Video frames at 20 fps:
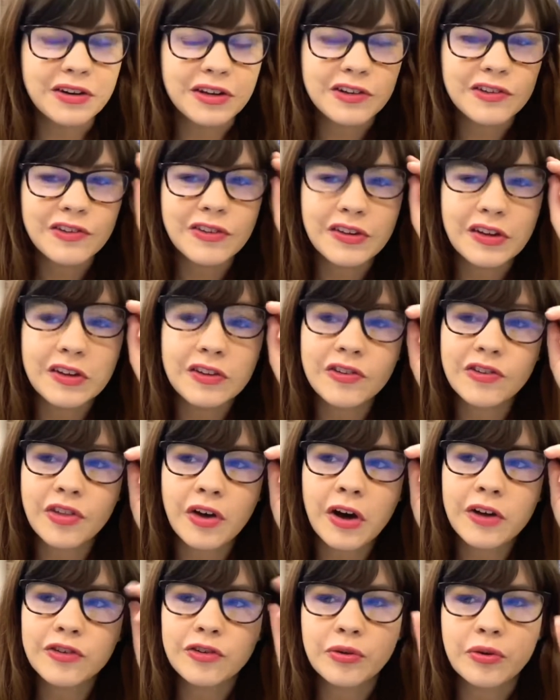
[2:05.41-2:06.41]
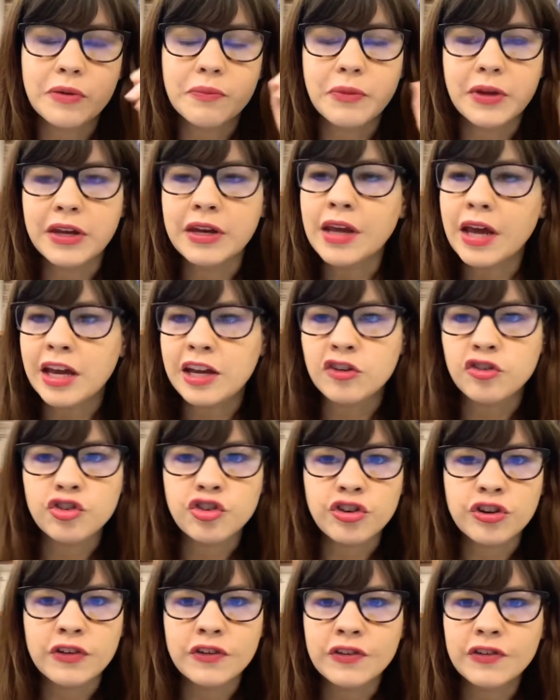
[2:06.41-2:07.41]
It's thought to have been
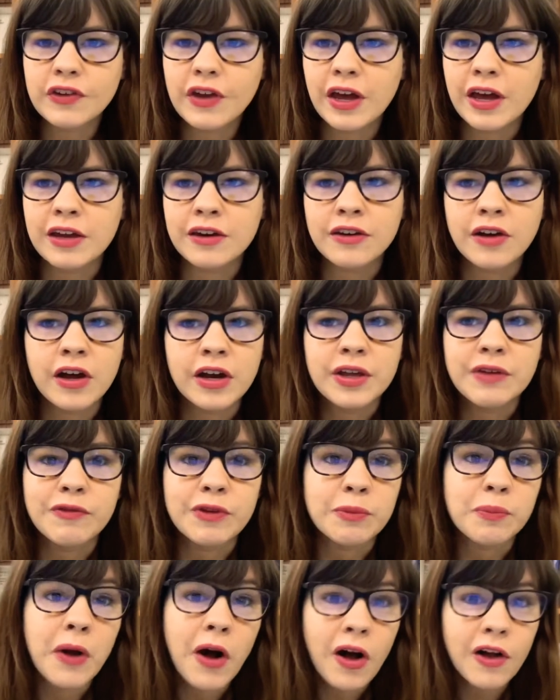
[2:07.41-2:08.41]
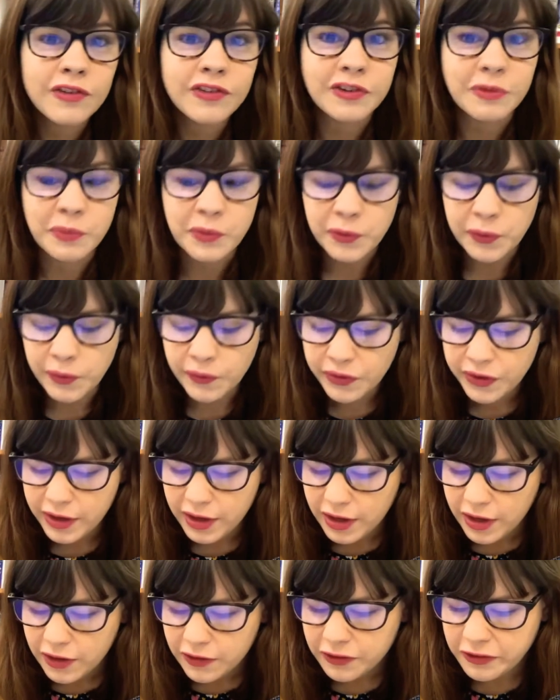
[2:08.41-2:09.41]
ancient and not even possible.
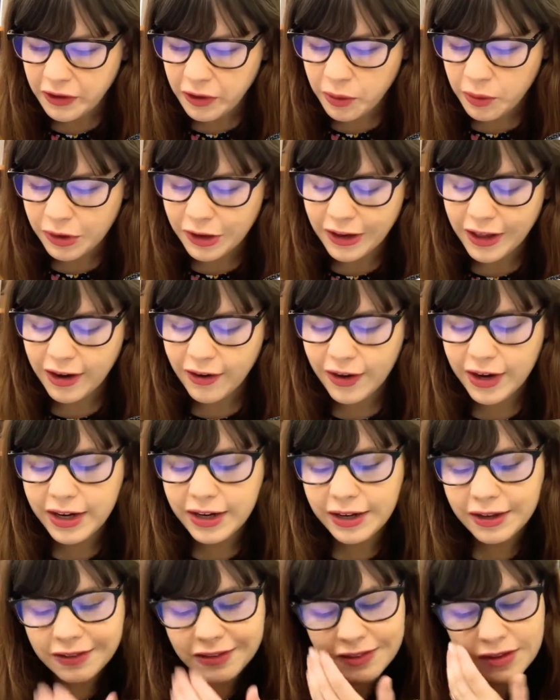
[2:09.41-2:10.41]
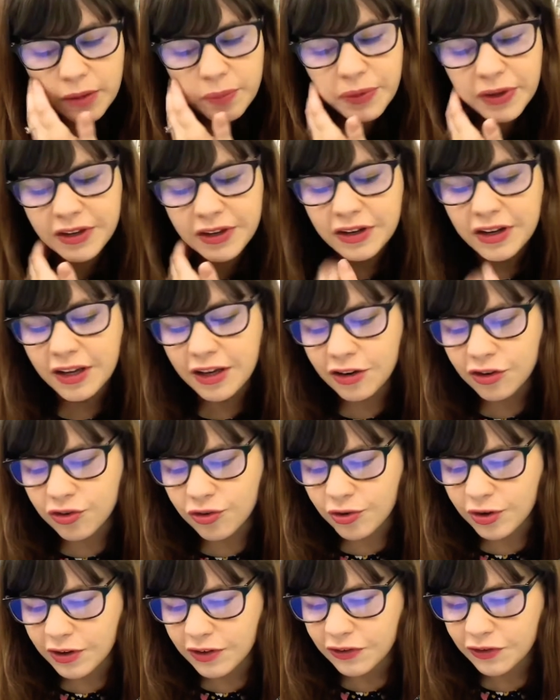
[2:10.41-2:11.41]
So Clary ends up in
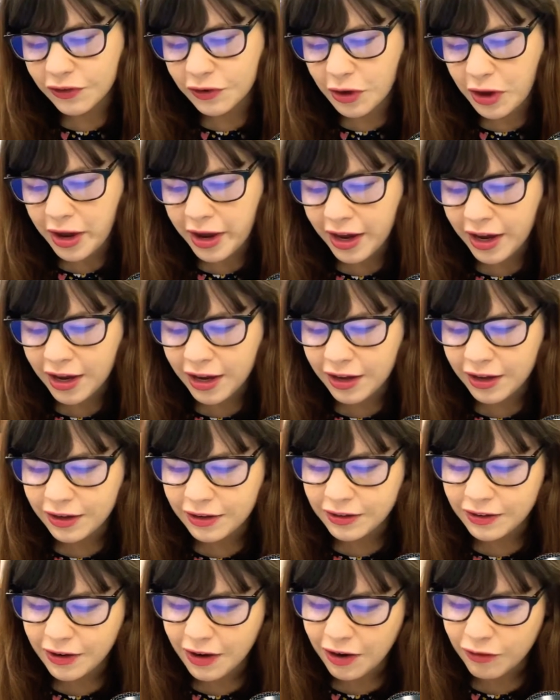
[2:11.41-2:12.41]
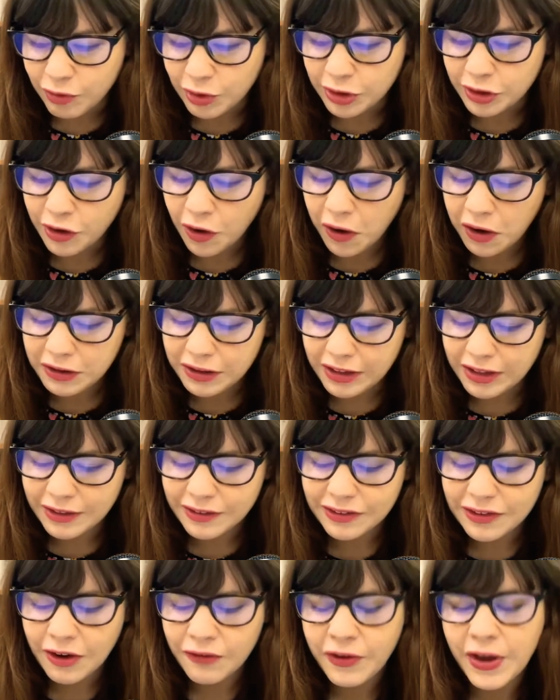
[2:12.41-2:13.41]
Idris, and
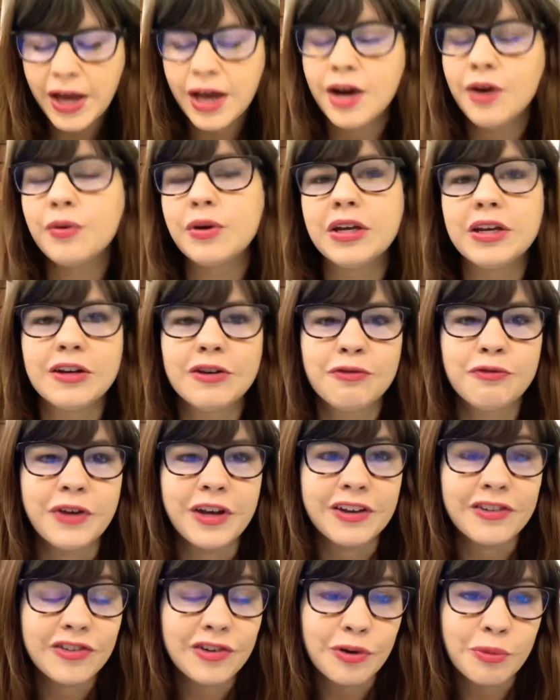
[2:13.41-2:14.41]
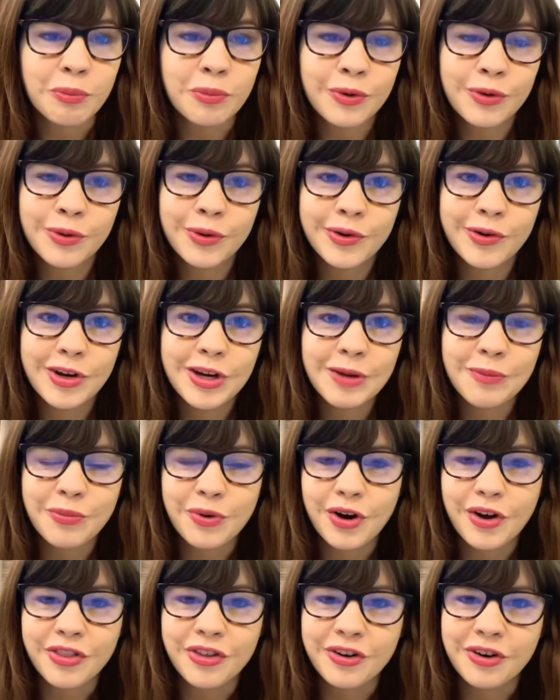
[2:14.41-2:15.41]
regardless of how it affects her brooding
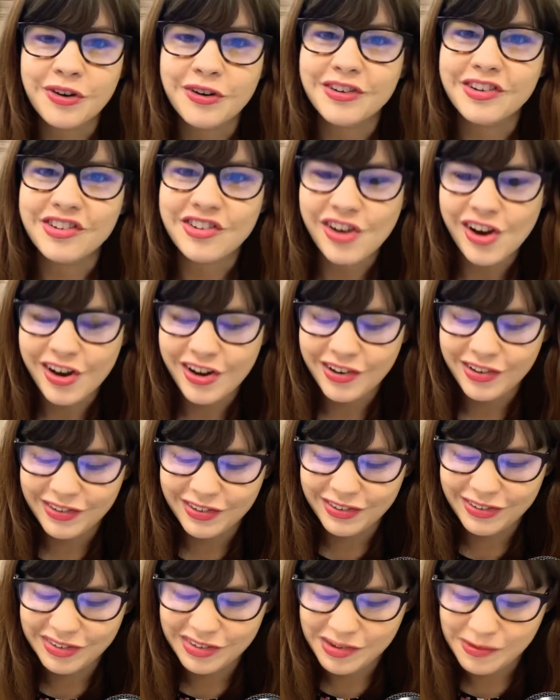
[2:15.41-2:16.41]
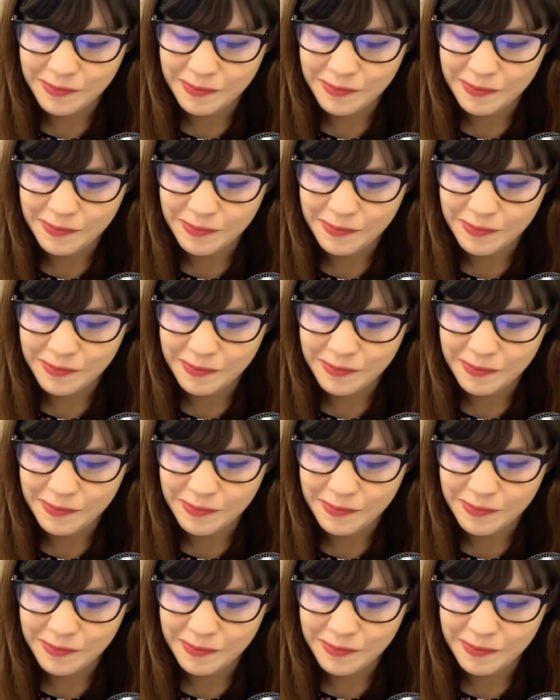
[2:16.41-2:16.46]
brother Jace.